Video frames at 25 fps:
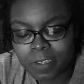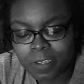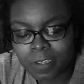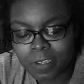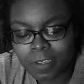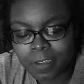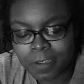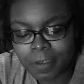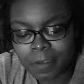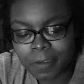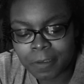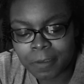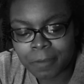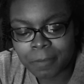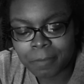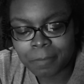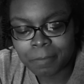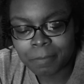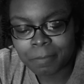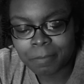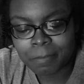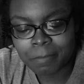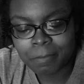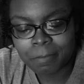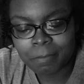Um,
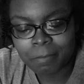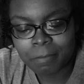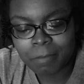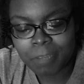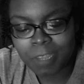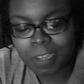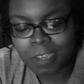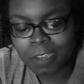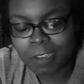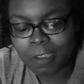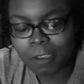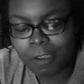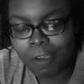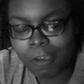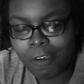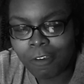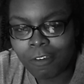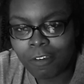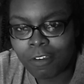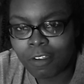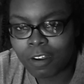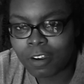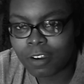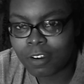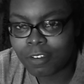yeah, I could go
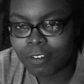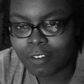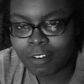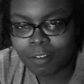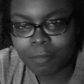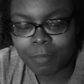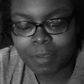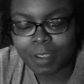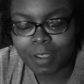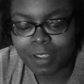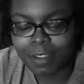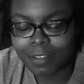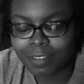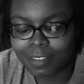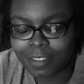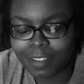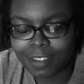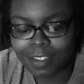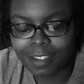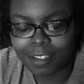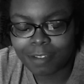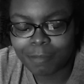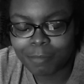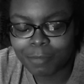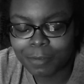on and on about
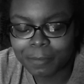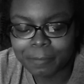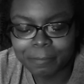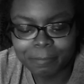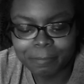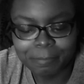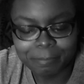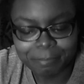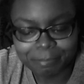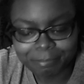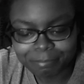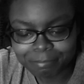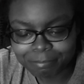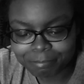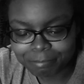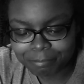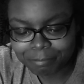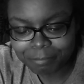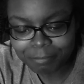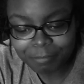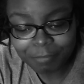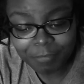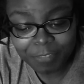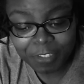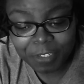that.
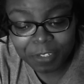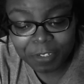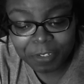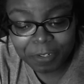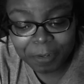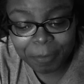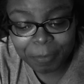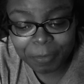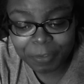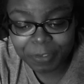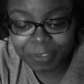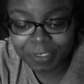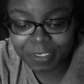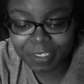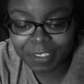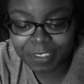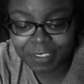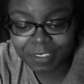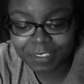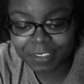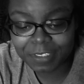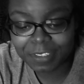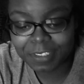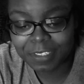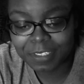Number
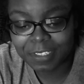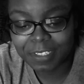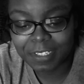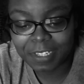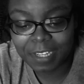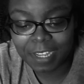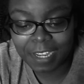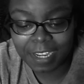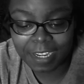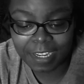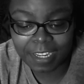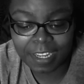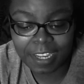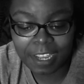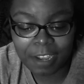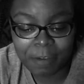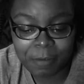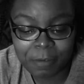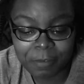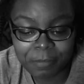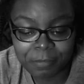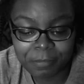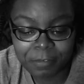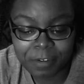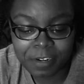6, hanging out
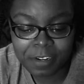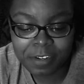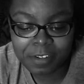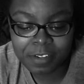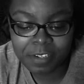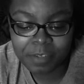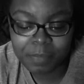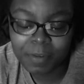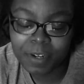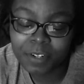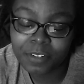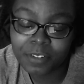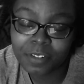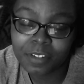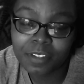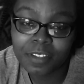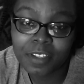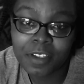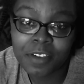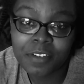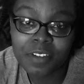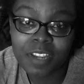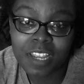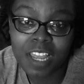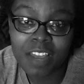with friends, especially
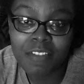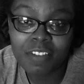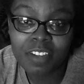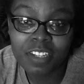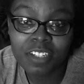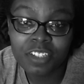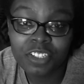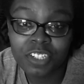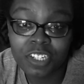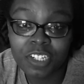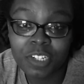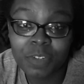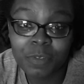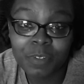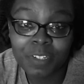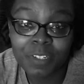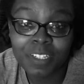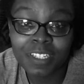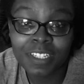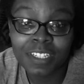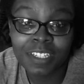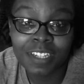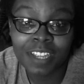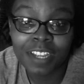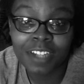those I have a genuine
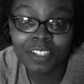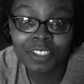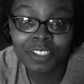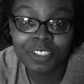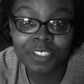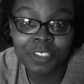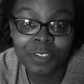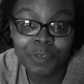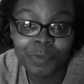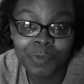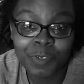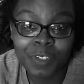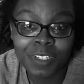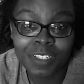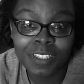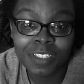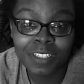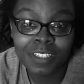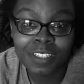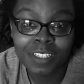connection with.